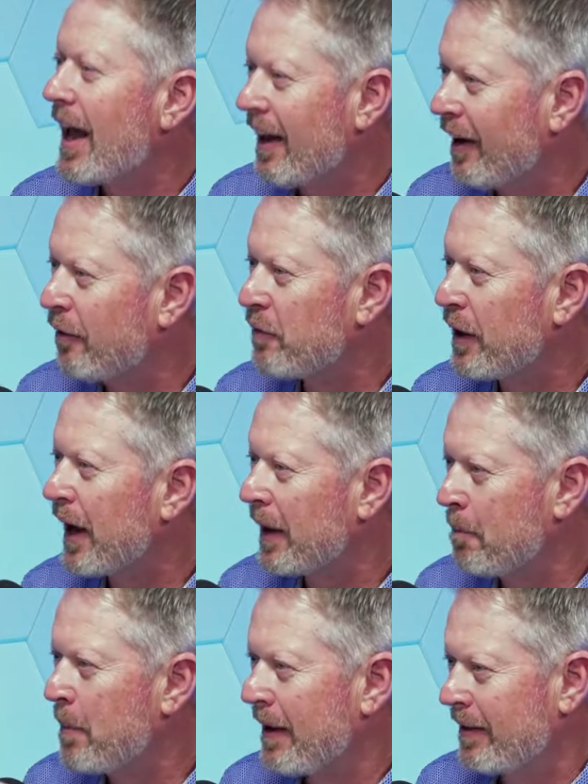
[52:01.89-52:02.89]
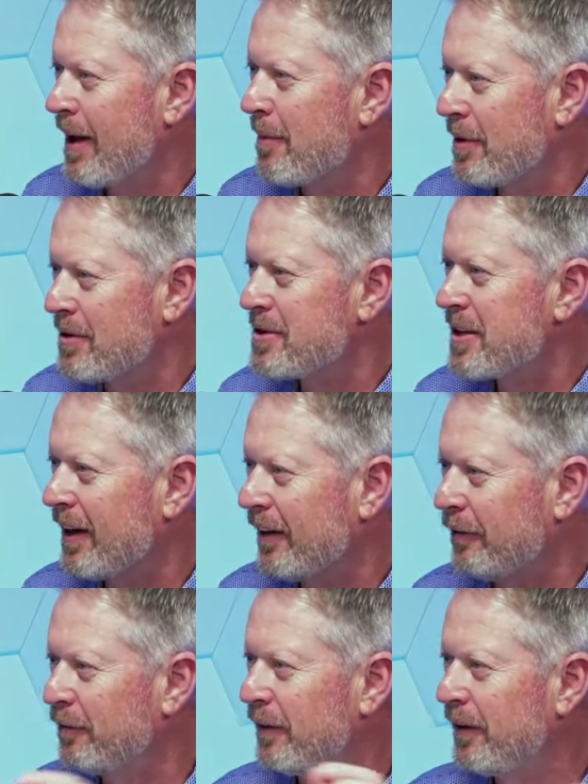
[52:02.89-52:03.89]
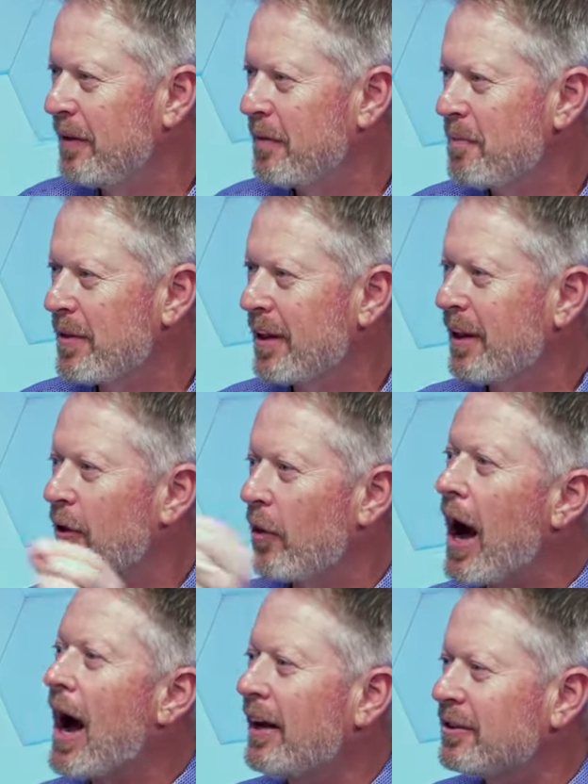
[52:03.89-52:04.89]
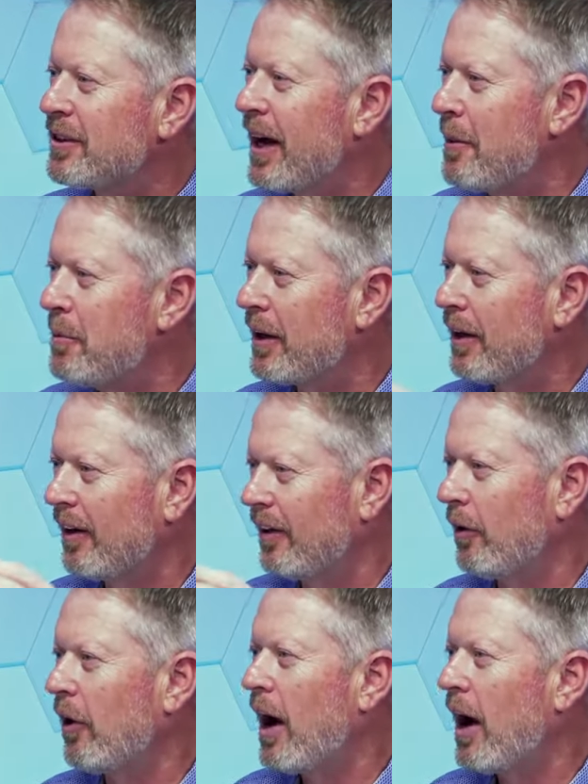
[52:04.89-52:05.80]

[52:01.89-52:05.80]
enough that I can pick them instead of, you know, the highest guy or